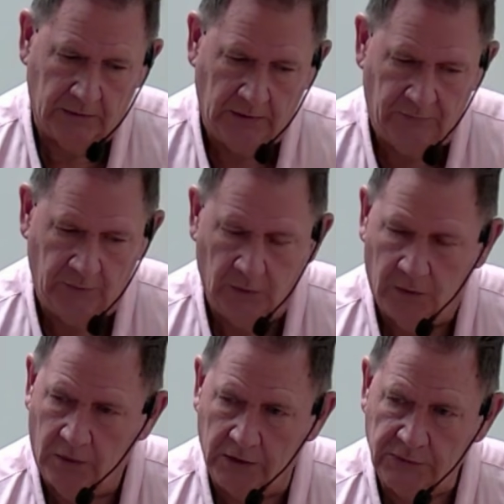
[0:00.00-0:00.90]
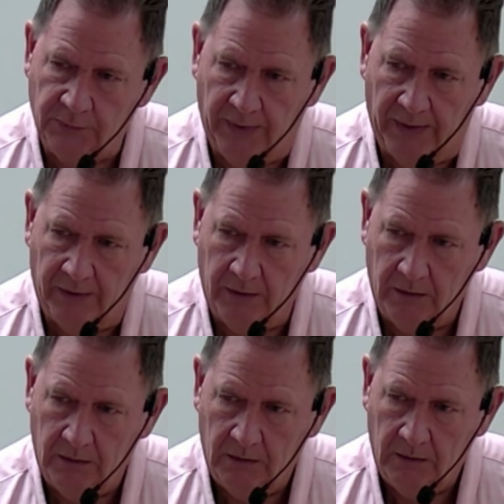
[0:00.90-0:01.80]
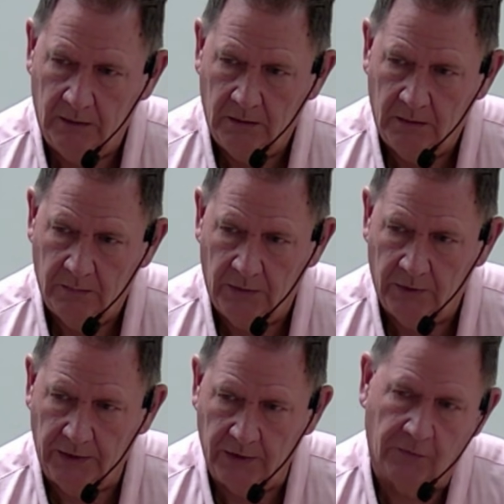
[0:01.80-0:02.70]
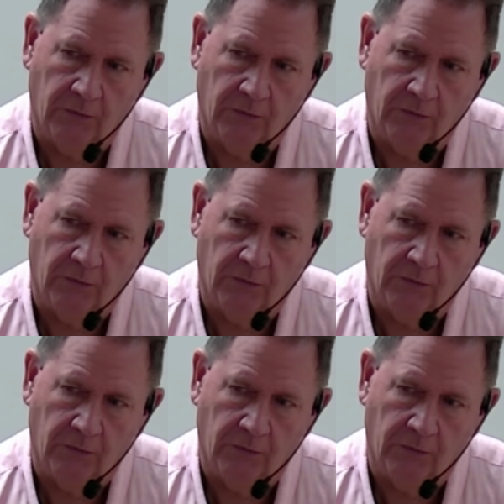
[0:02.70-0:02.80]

if you will, works better by running it